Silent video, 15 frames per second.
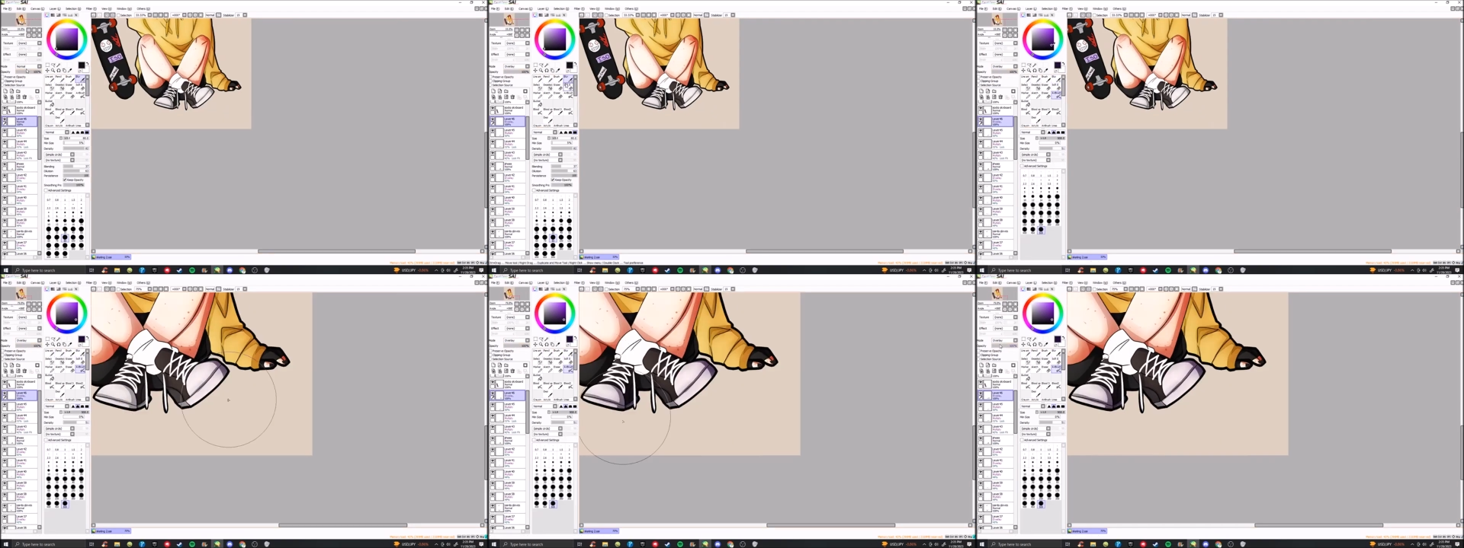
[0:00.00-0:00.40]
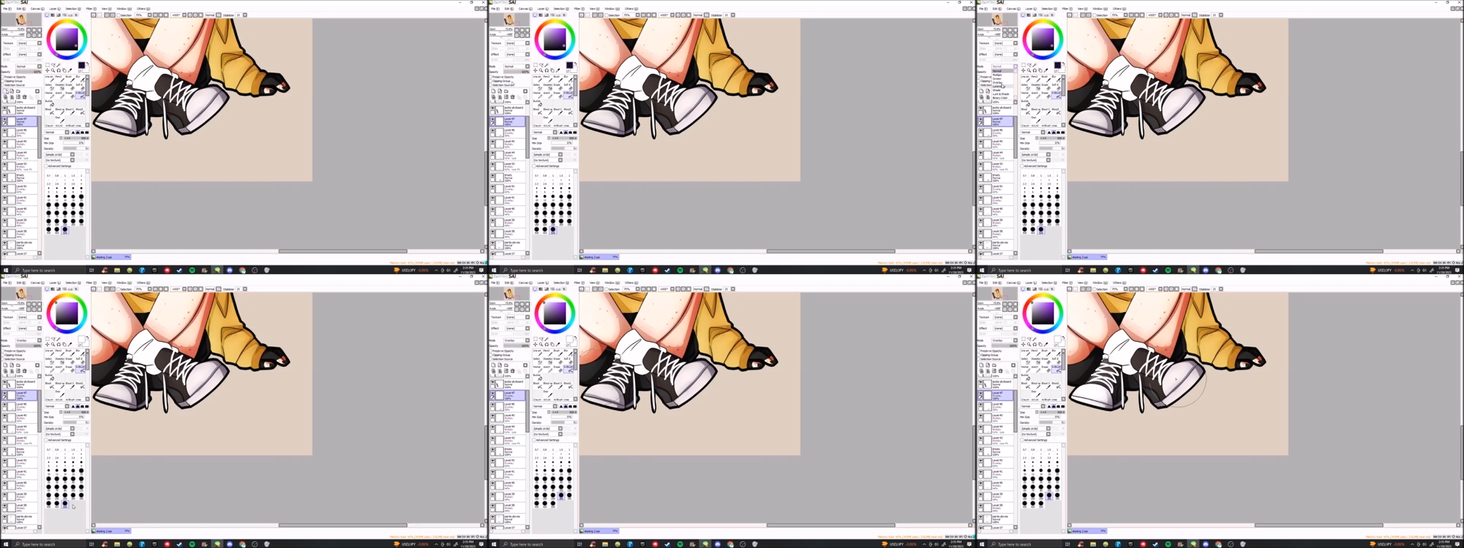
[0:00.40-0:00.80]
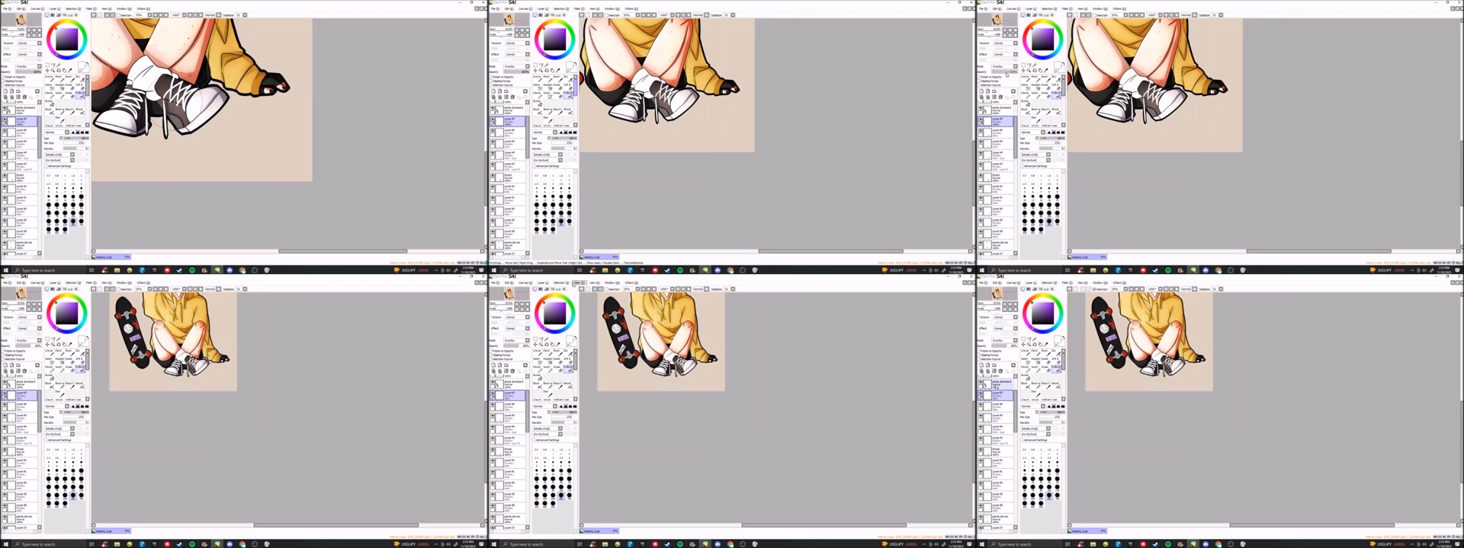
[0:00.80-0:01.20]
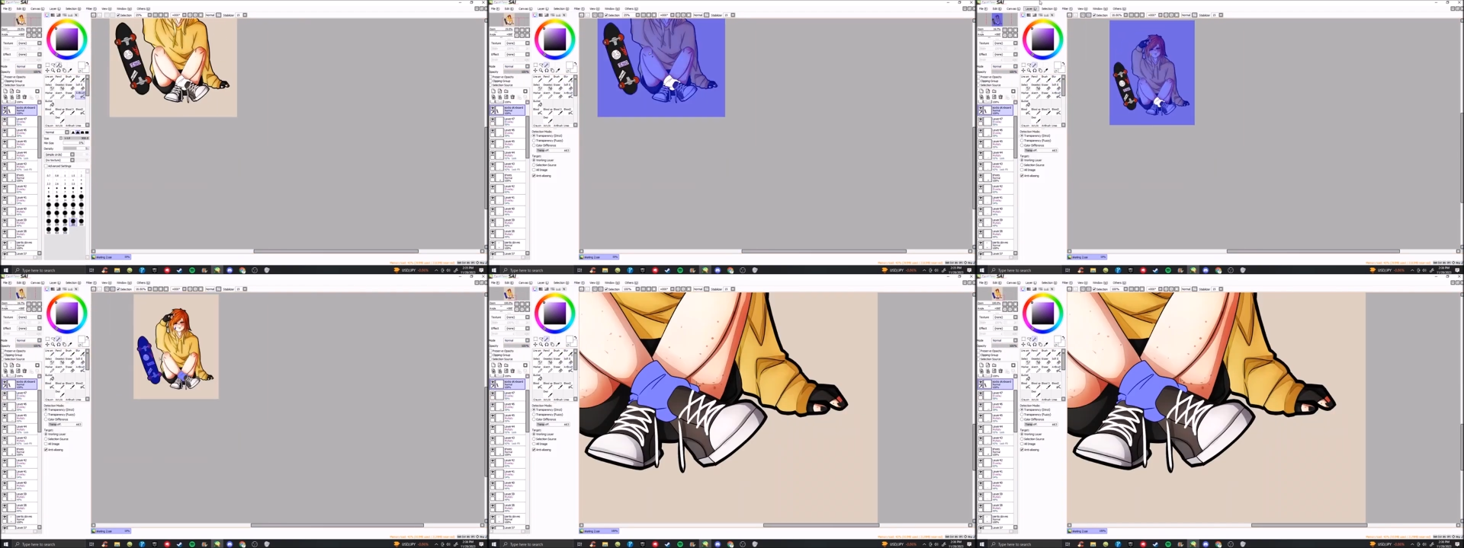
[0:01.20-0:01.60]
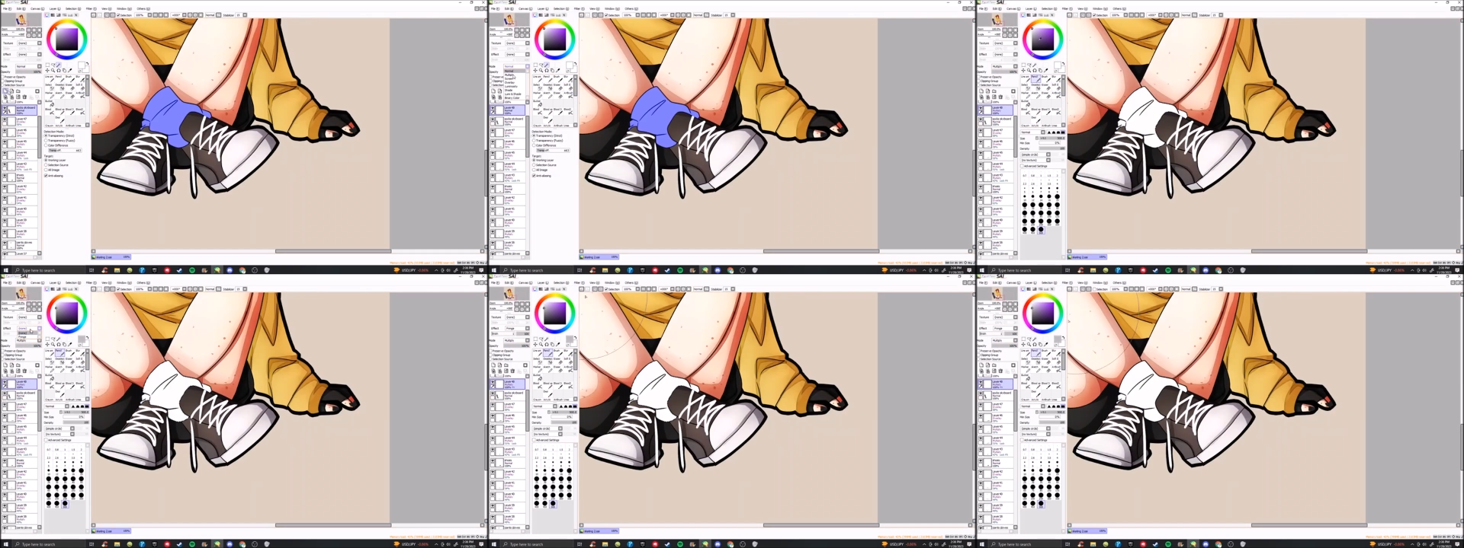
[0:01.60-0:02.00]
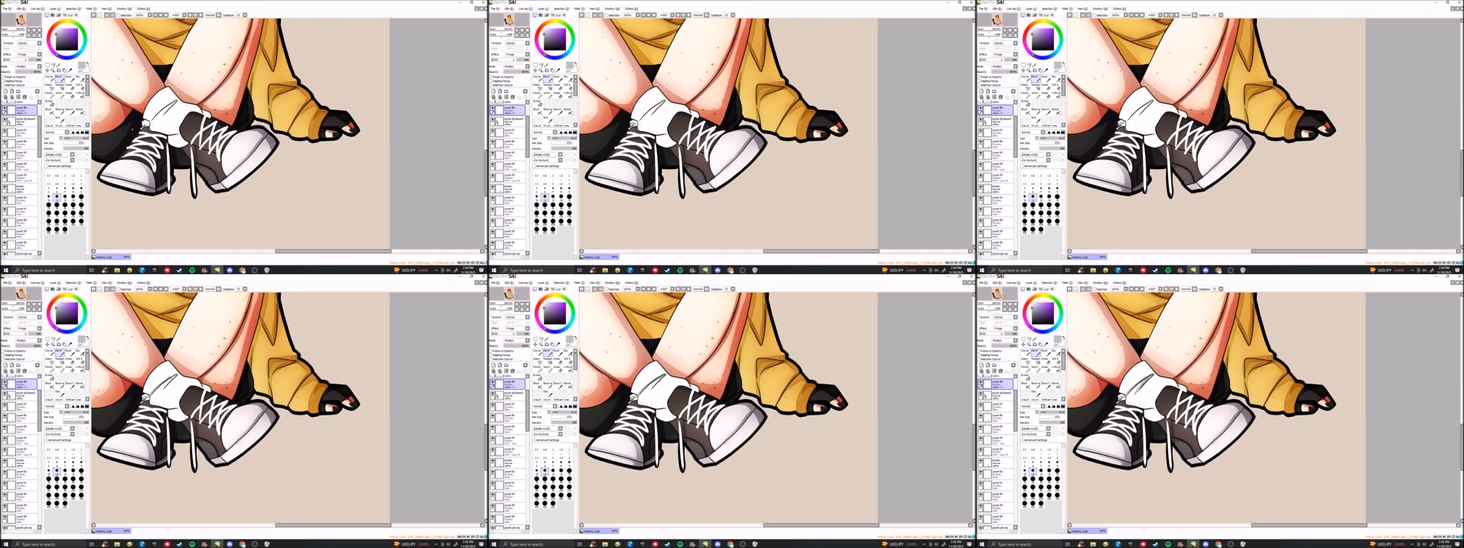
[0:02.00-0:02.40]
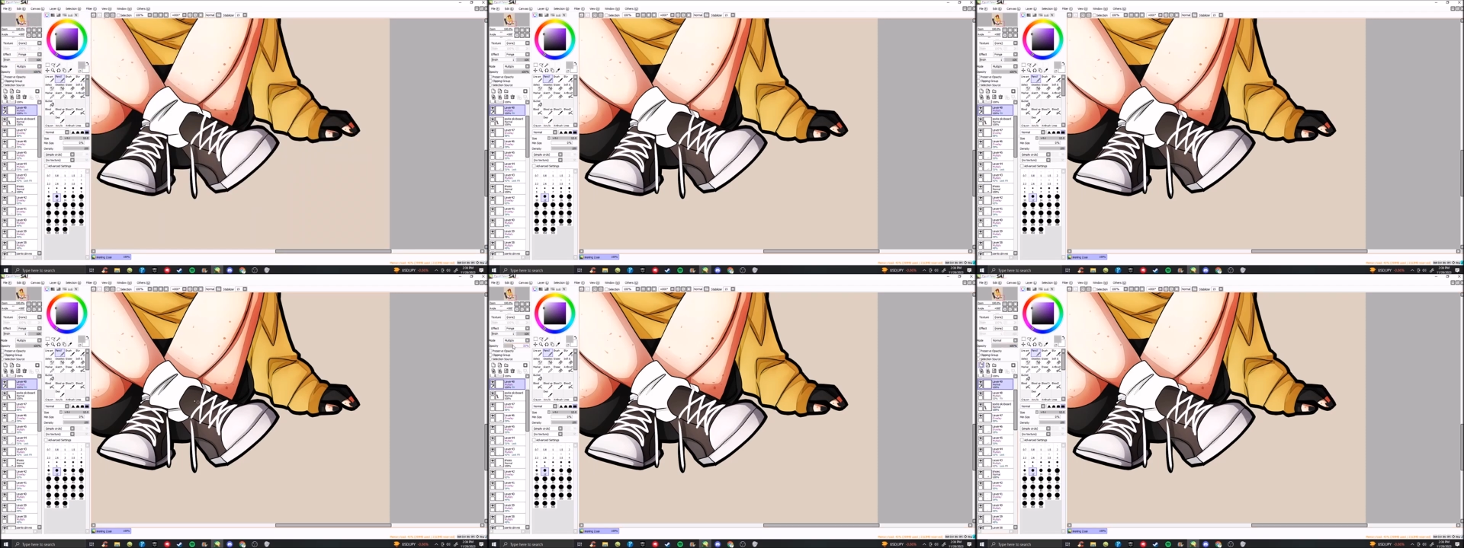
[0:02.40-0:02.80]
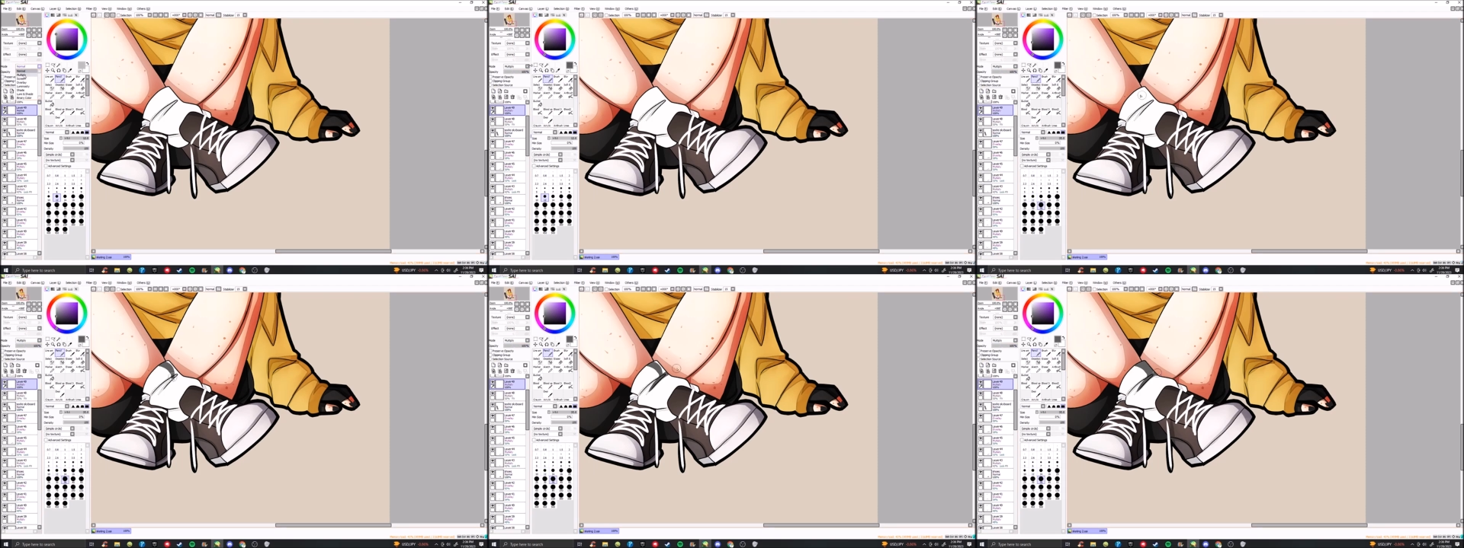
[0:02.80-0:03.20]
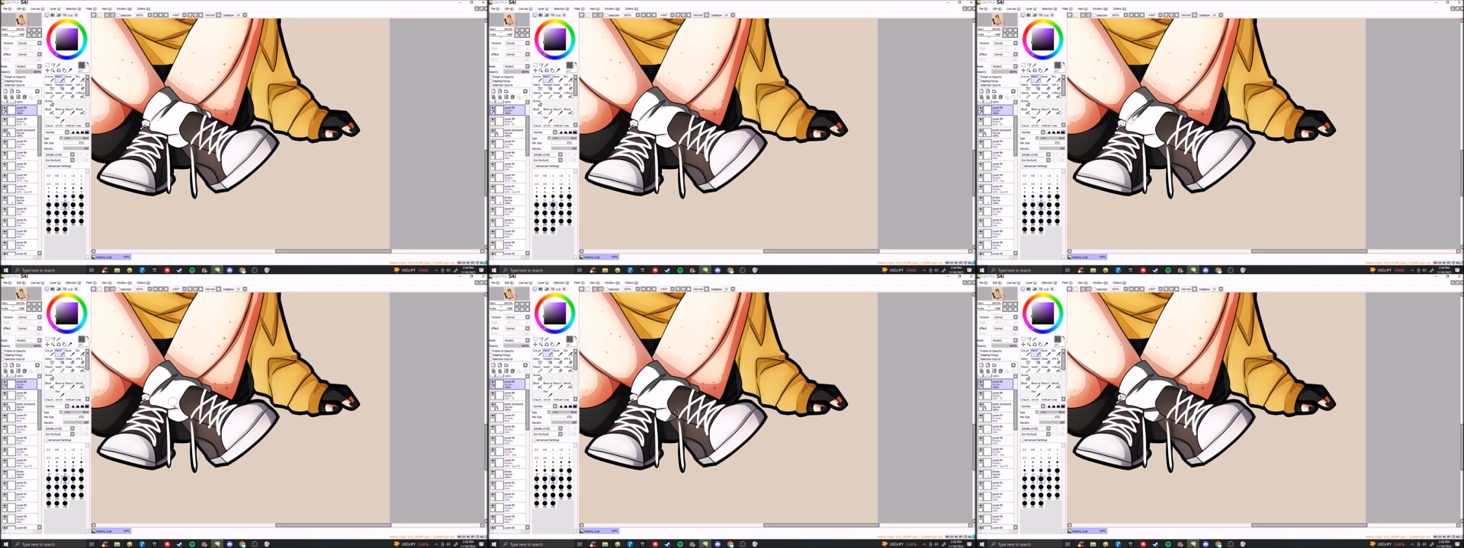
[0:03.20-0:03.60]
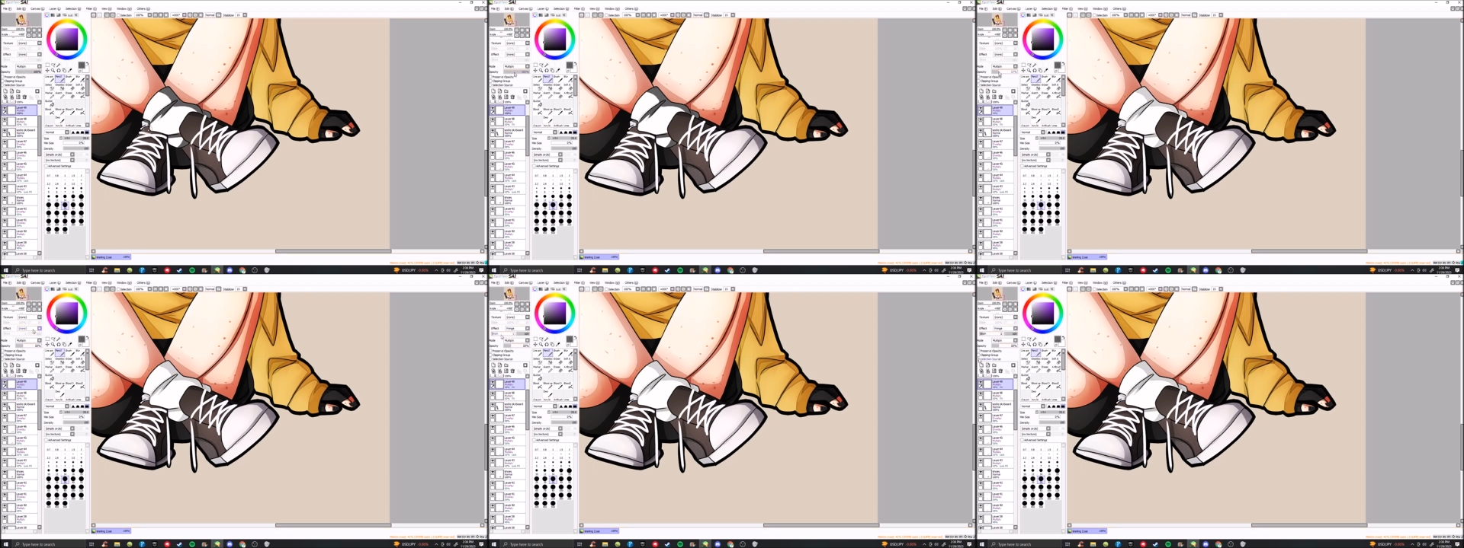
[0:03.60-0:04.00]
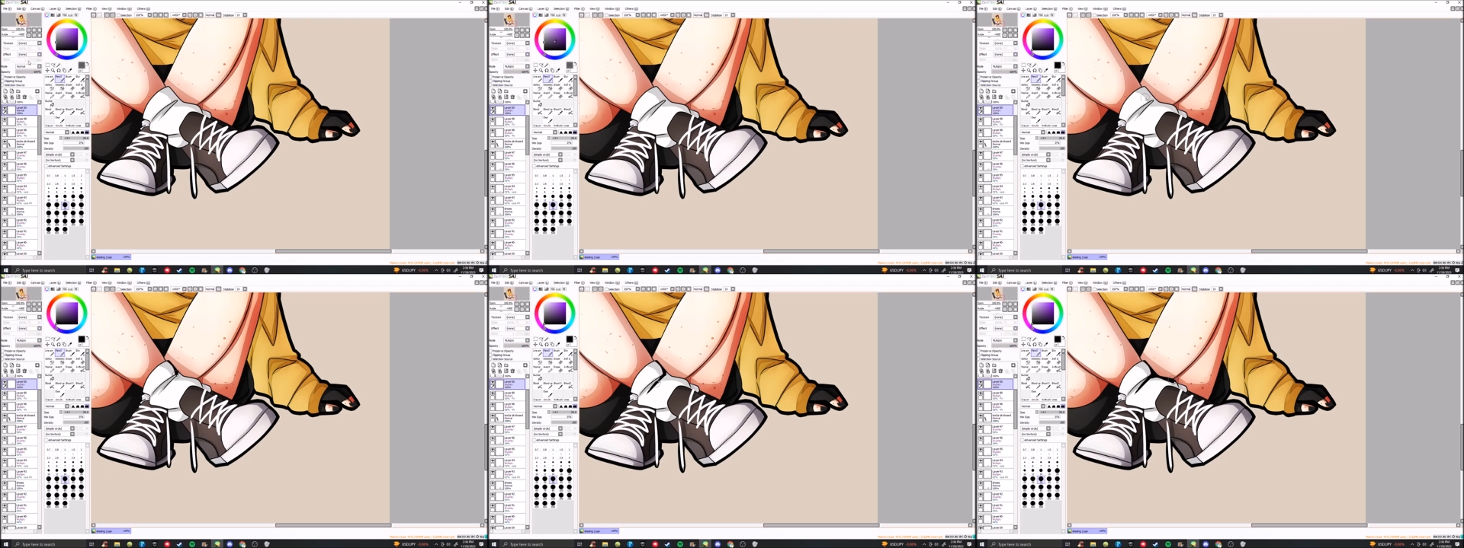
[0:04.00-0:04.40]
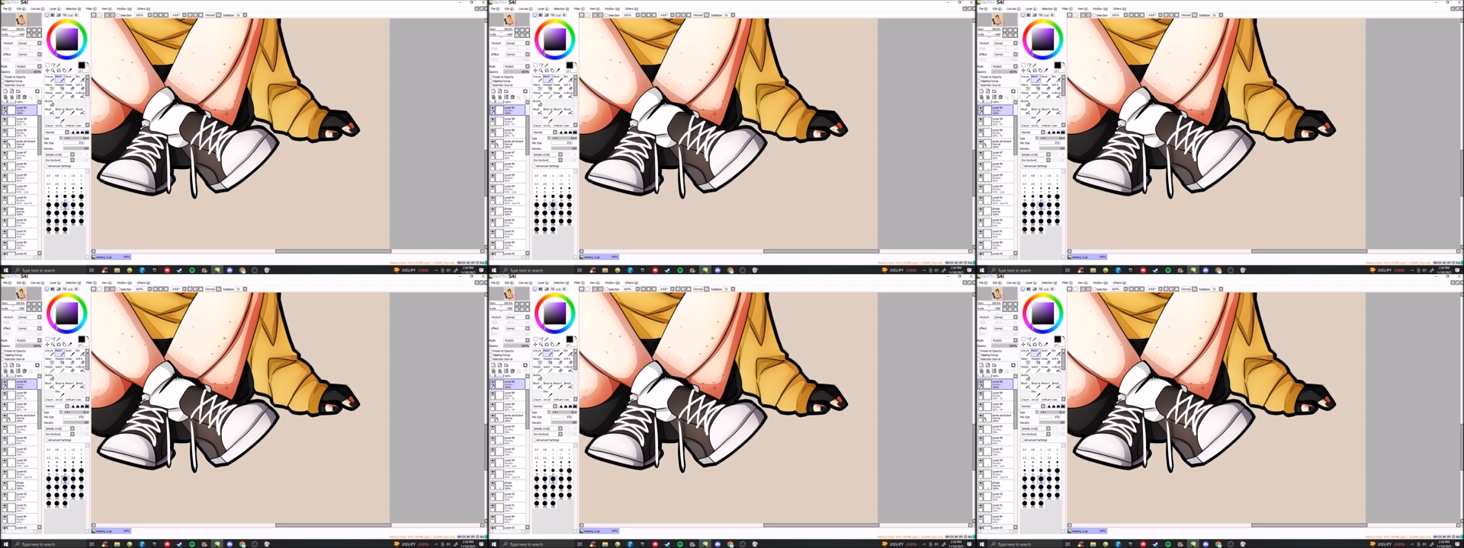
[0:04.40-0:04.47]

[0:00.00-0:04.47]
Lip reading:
No face is visible, so there are no lips to read.